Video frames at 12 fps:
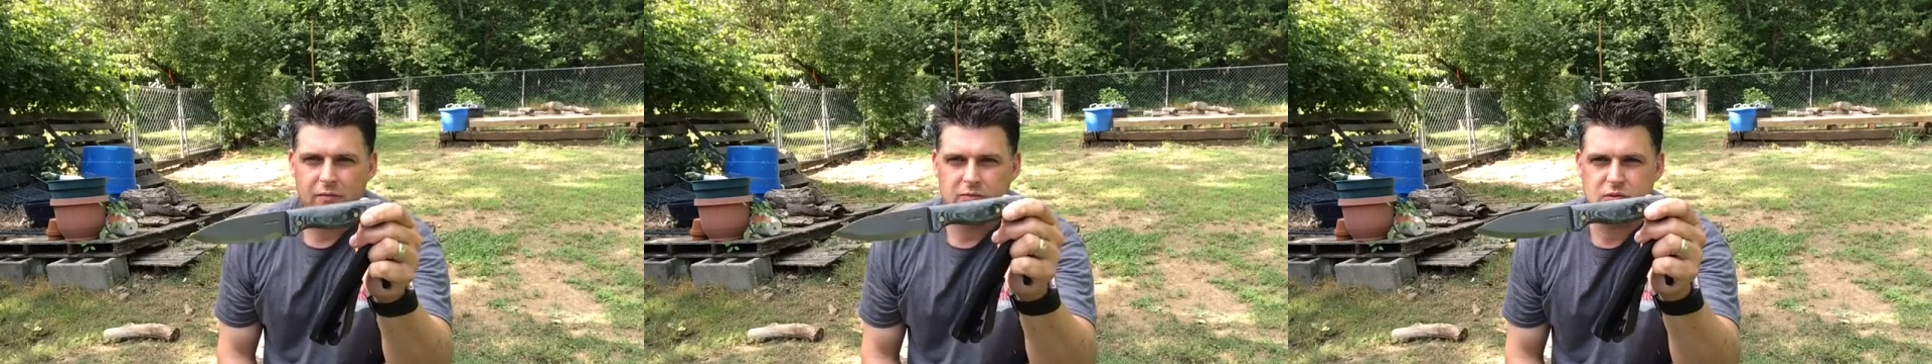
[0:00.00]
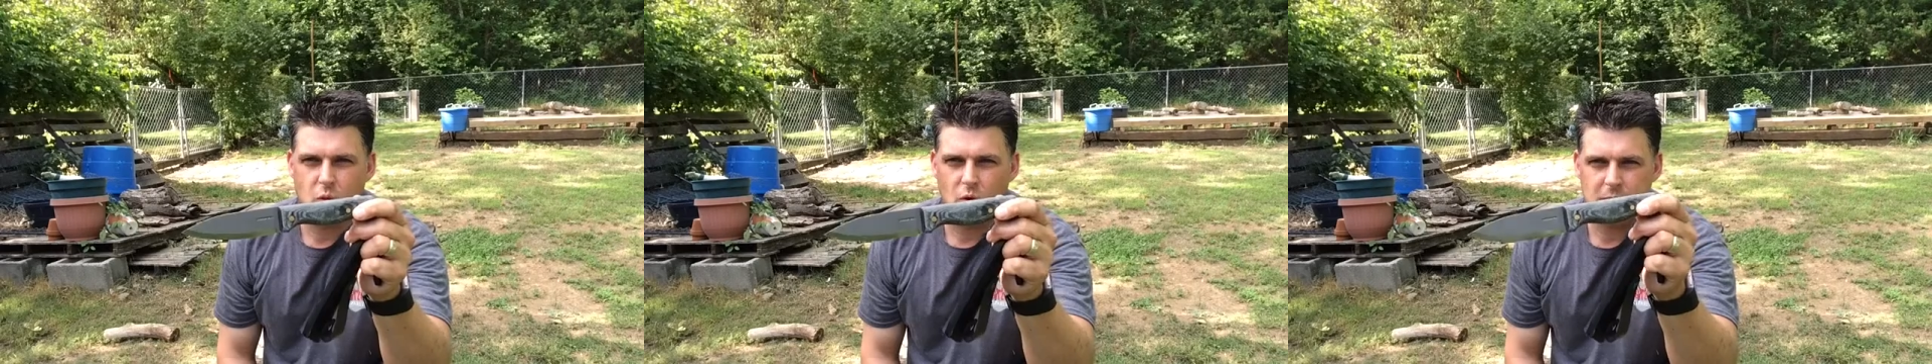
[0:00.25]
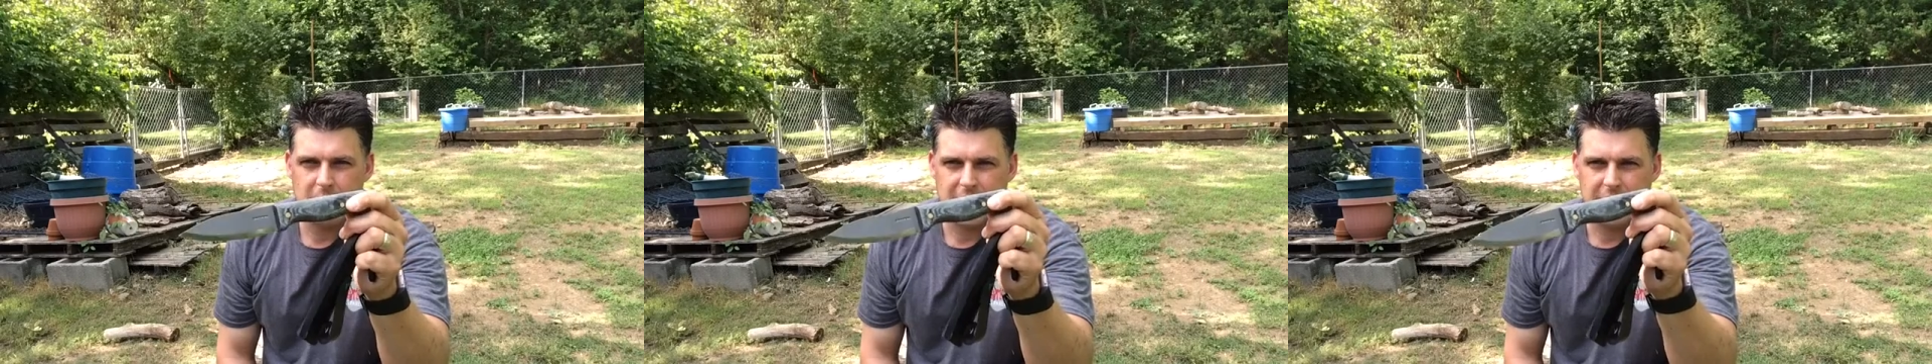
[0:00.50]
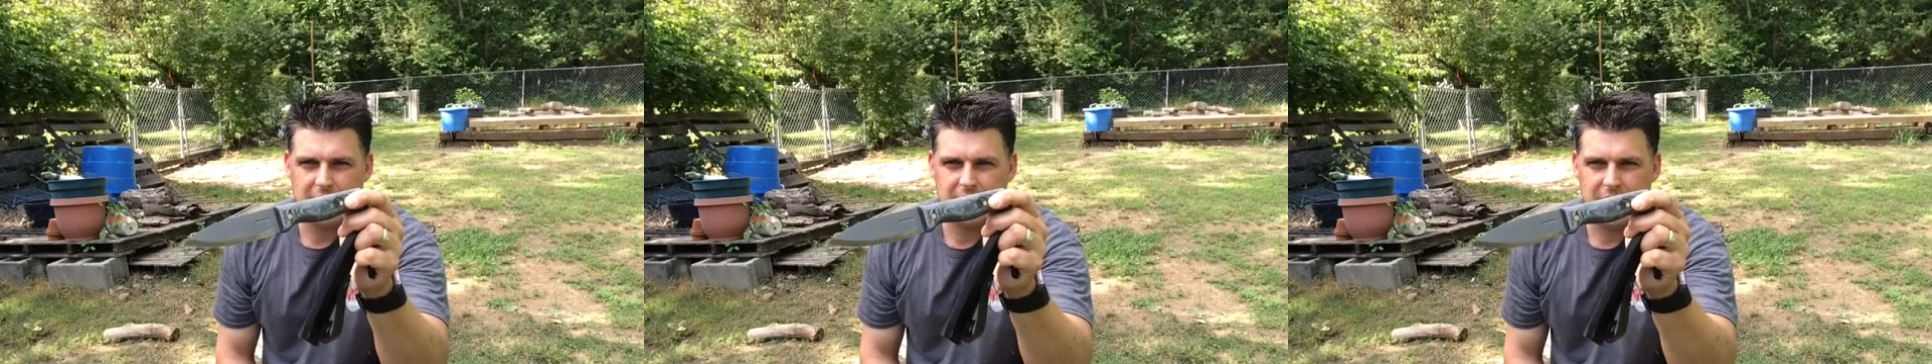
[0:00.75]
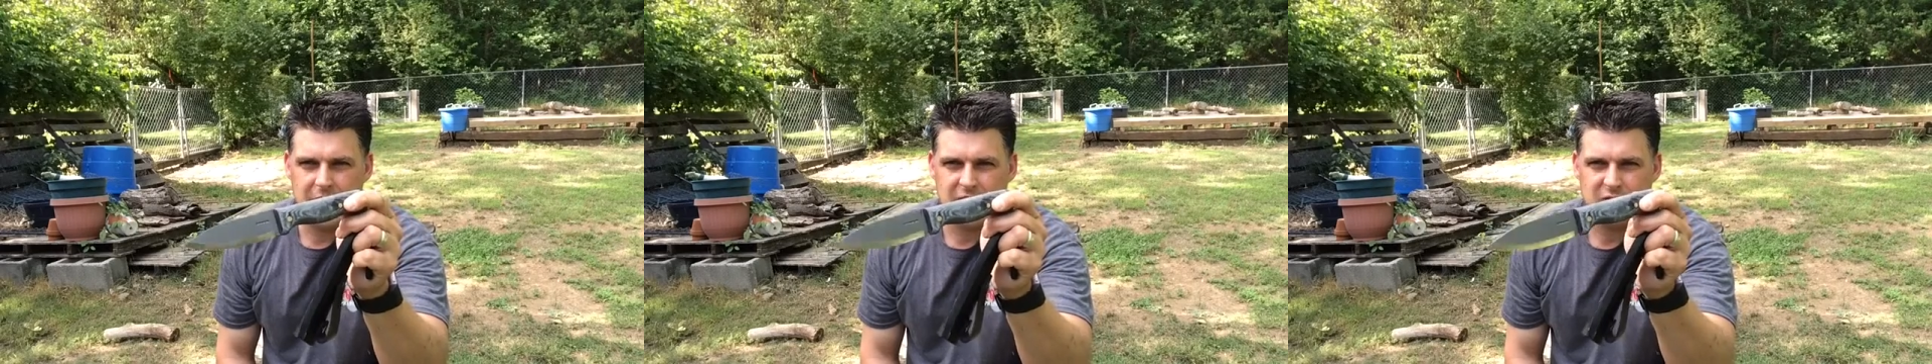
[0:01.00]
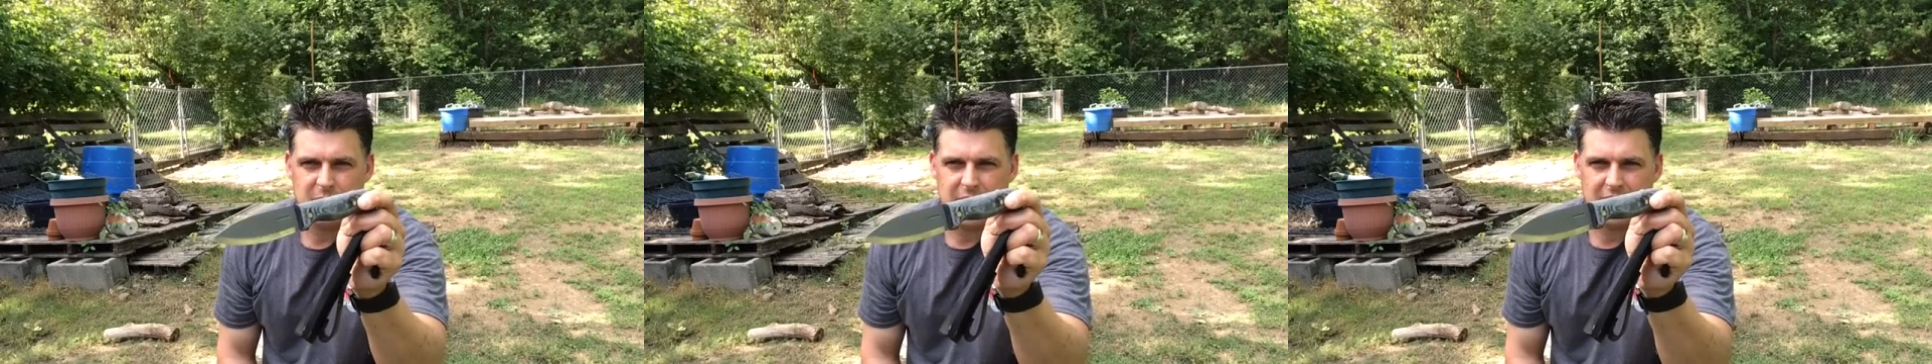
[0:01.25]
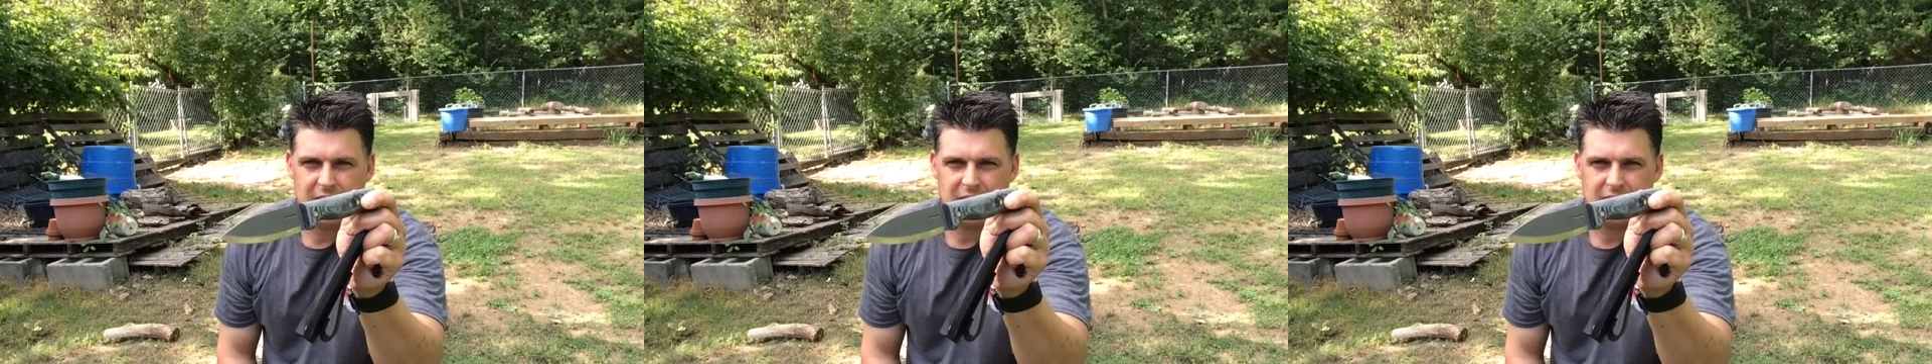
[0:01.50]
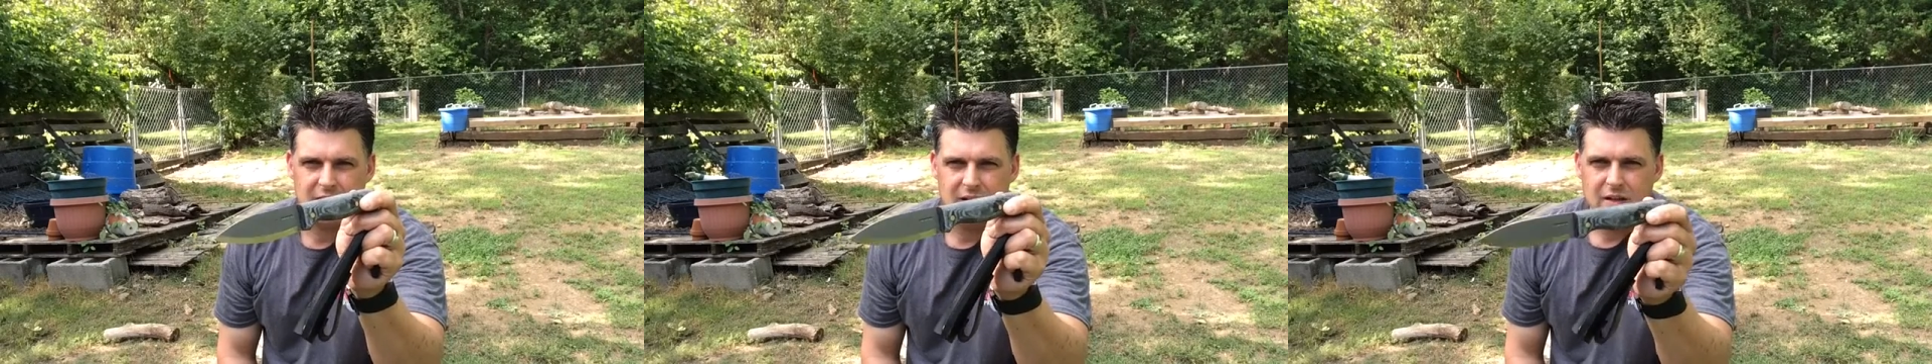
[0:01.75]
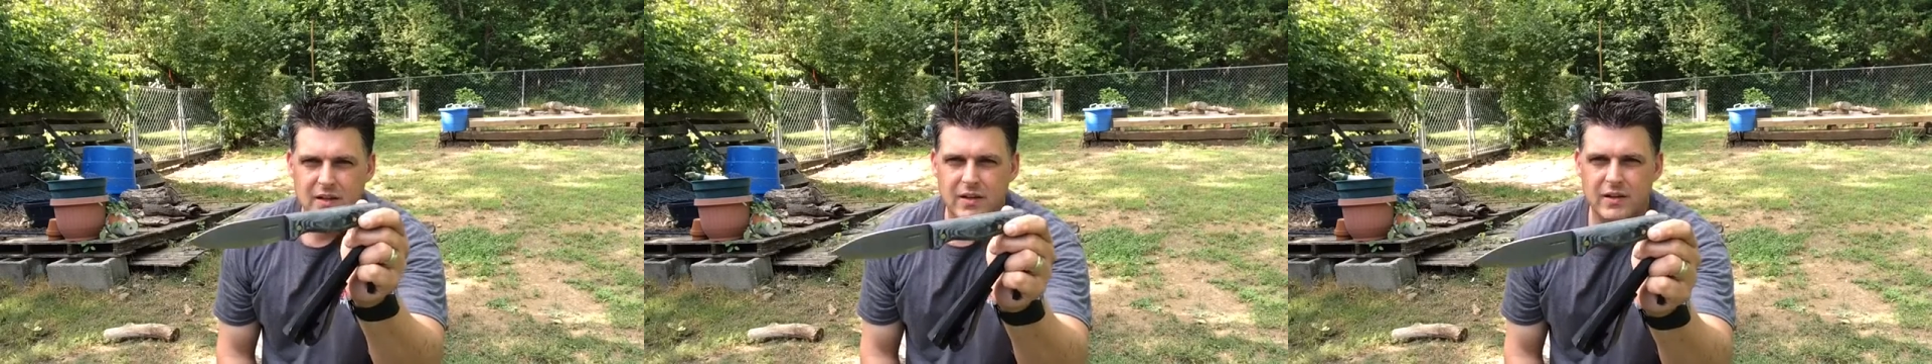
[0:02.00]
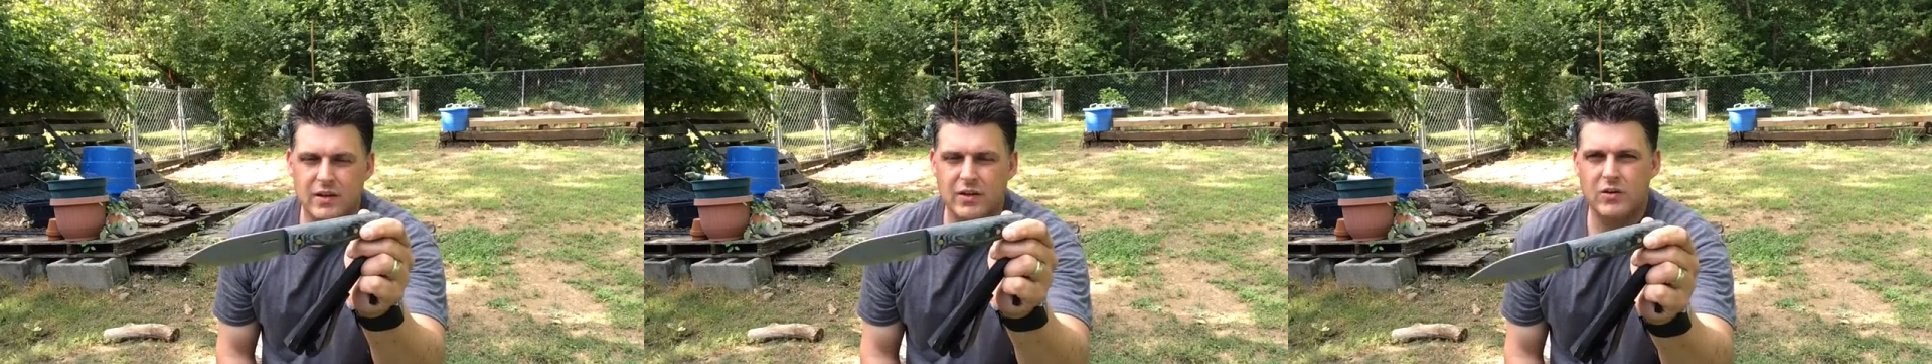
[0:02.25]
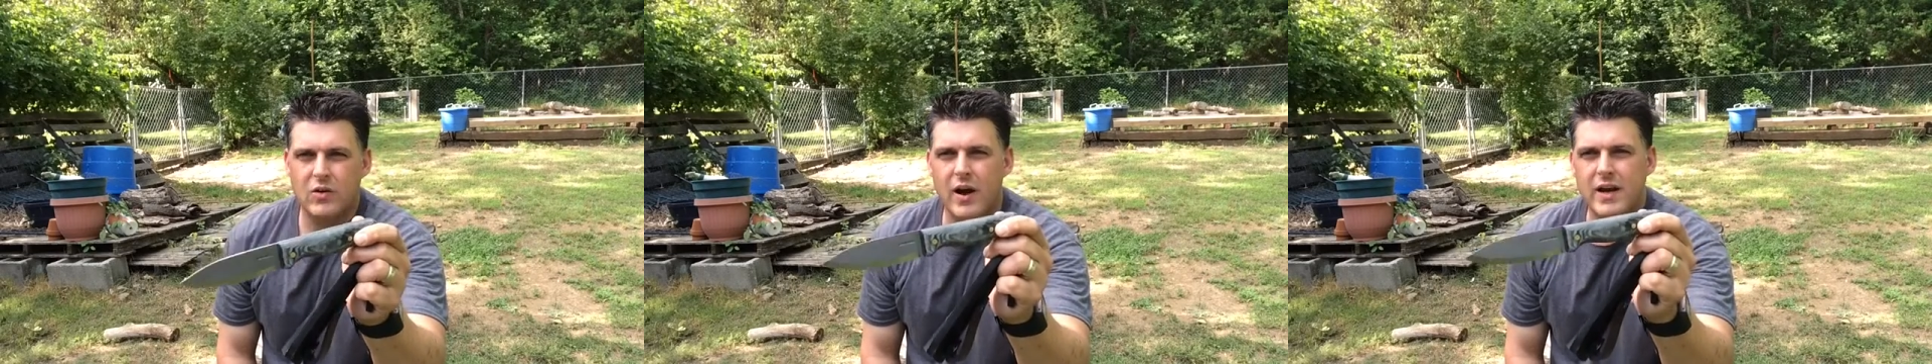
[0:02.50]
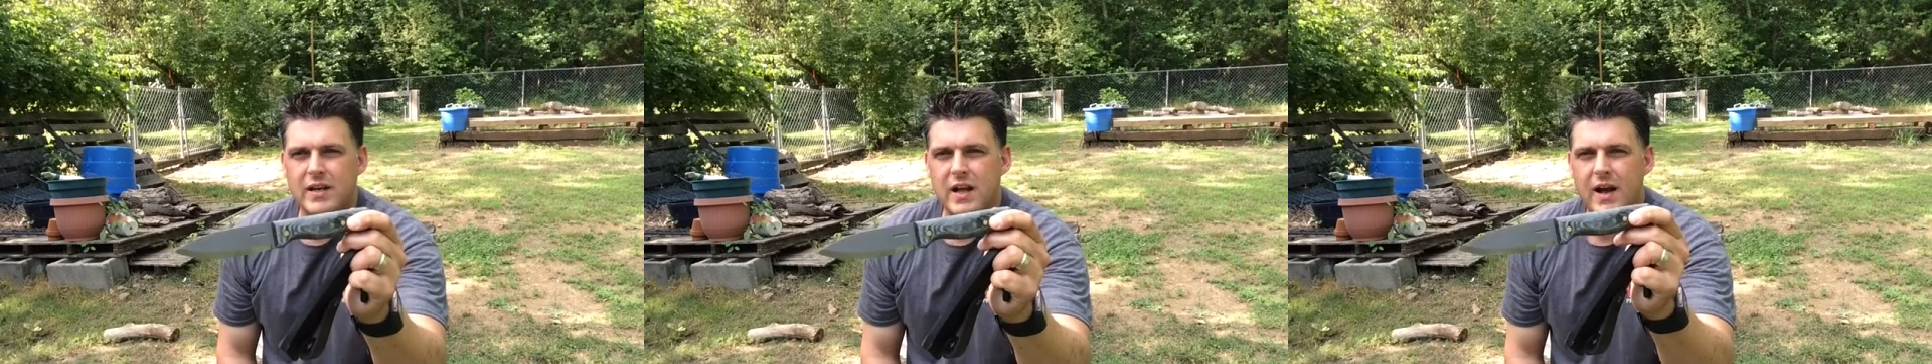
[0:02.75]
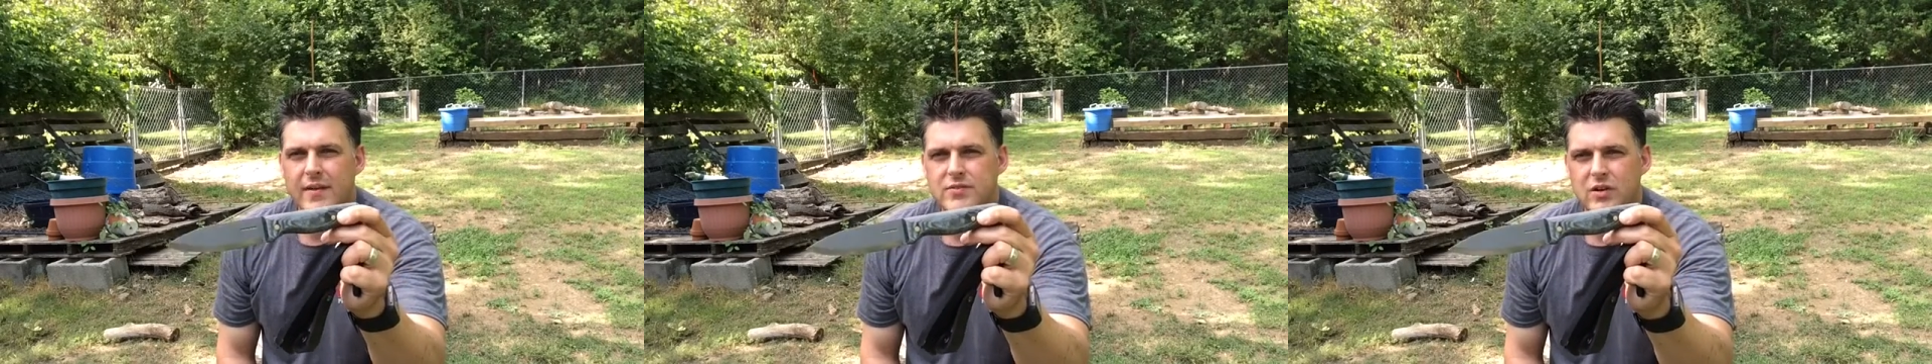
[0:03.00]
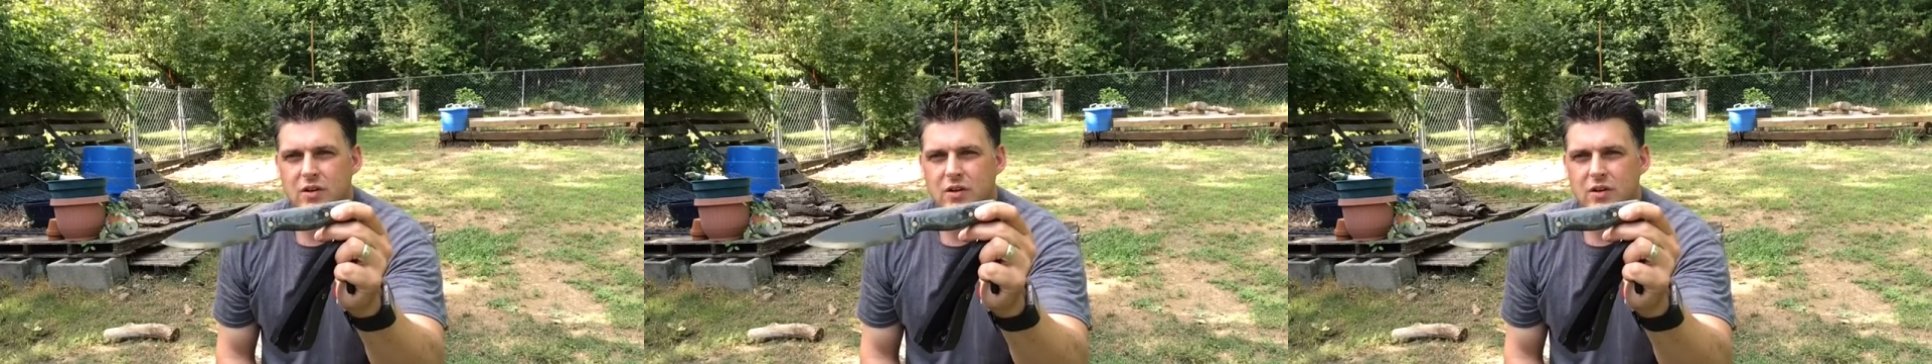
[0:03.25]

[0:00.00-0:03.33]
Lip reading: sword making and knife making. They're great knives.